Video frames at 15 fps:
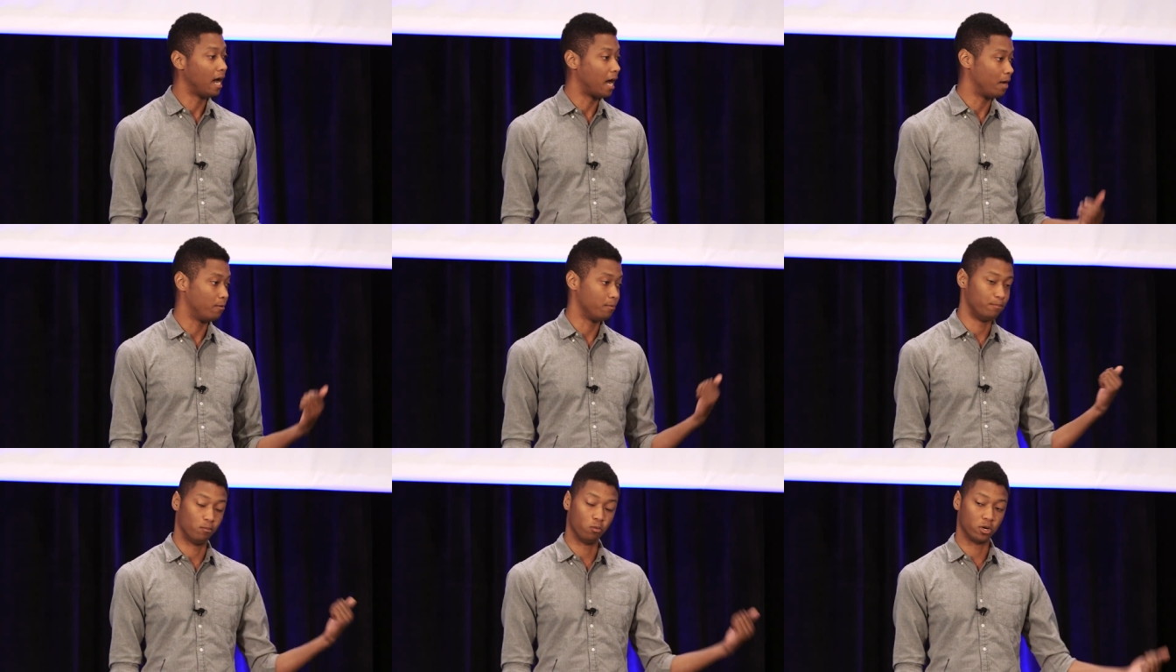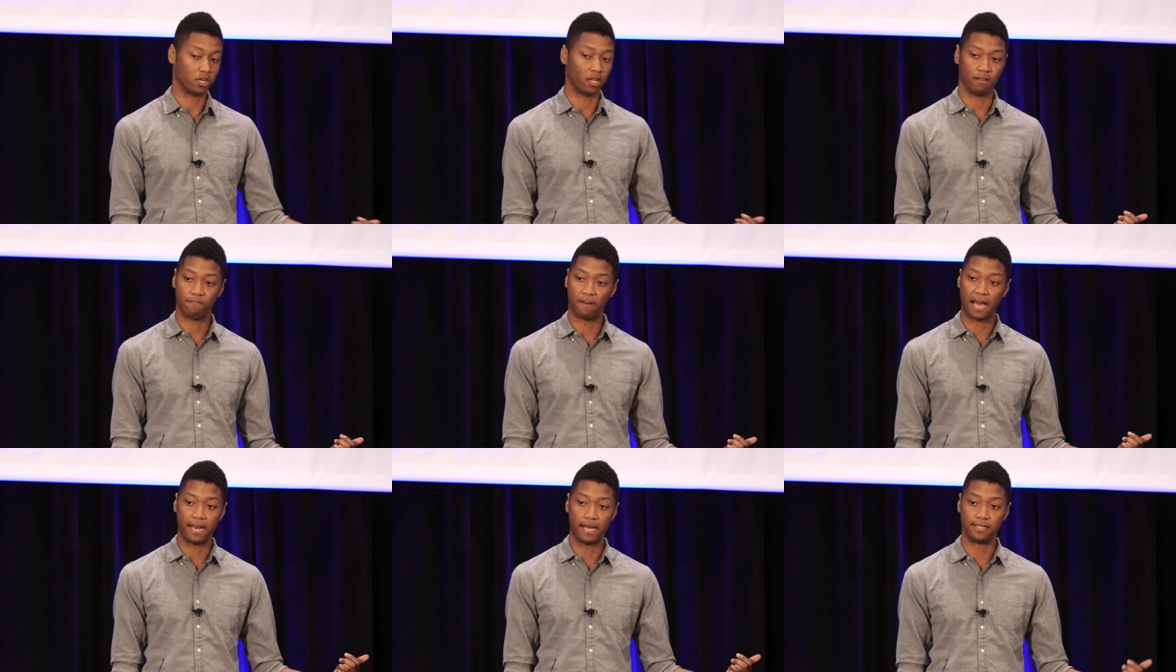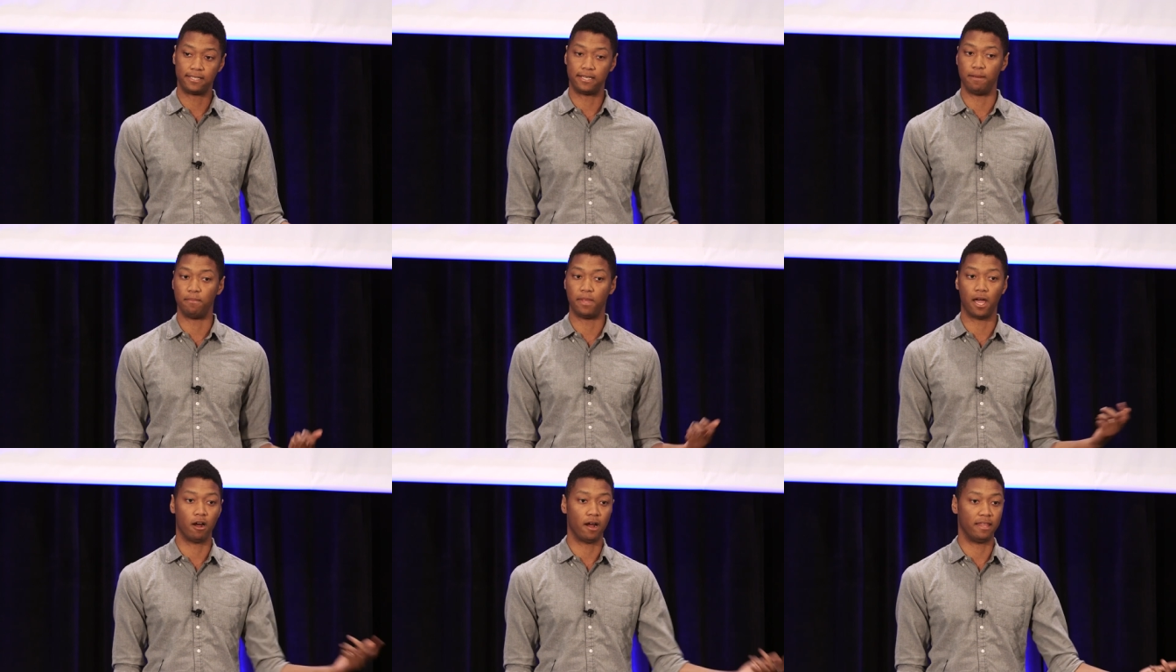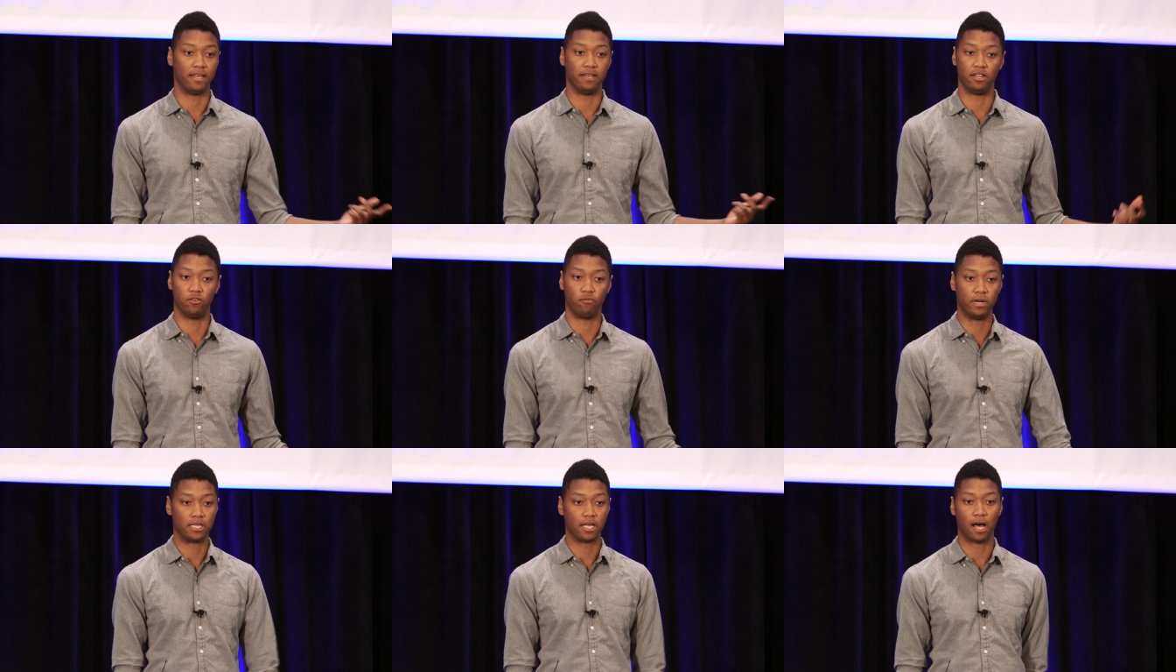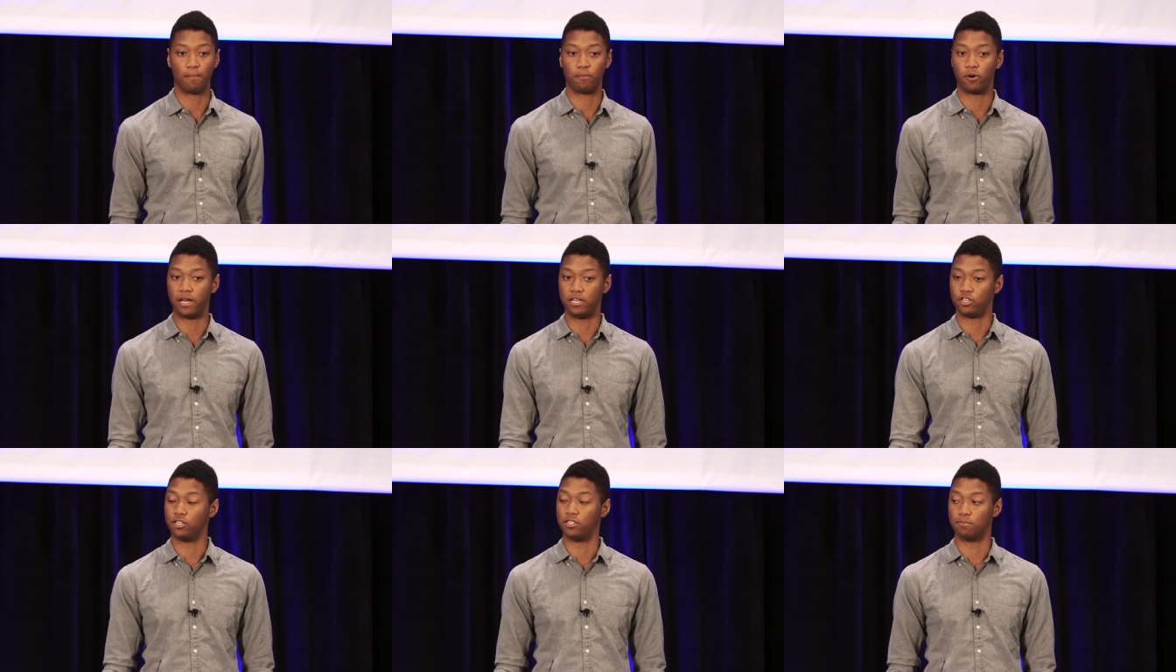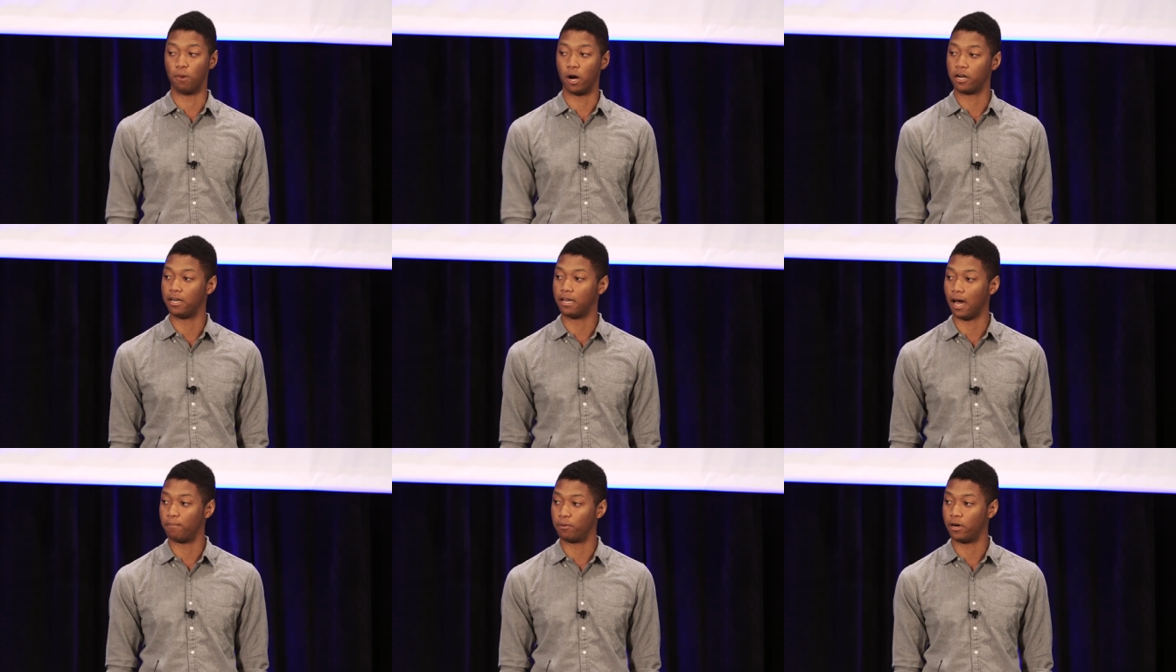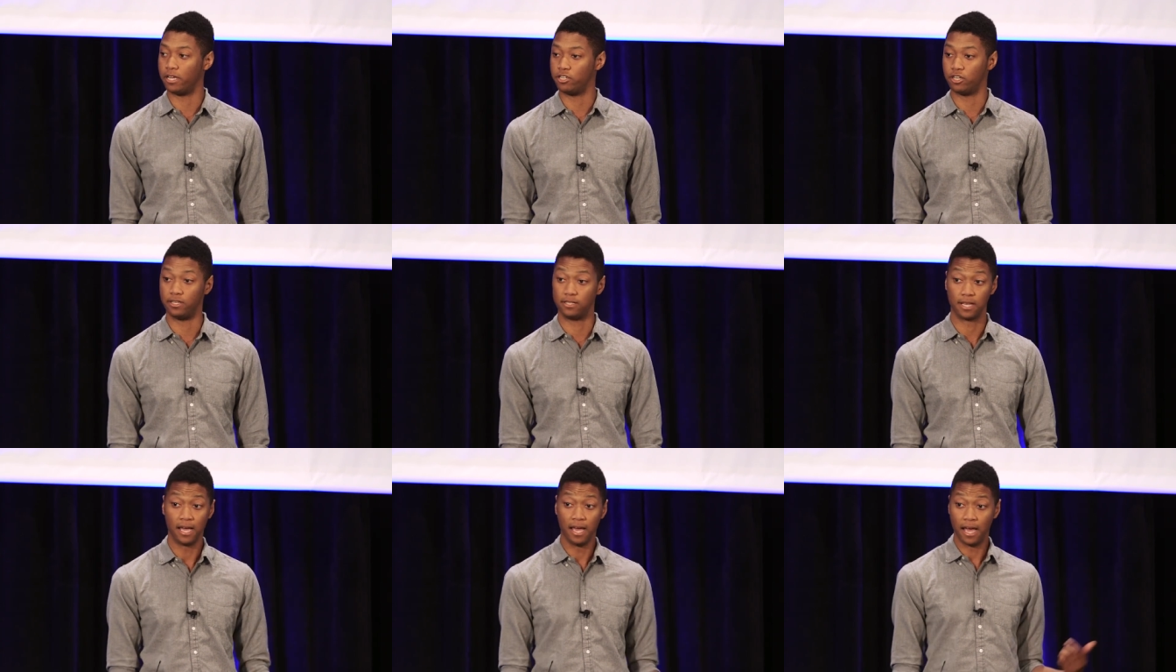I worked on the finance team there and then did retail operations, marketing operations.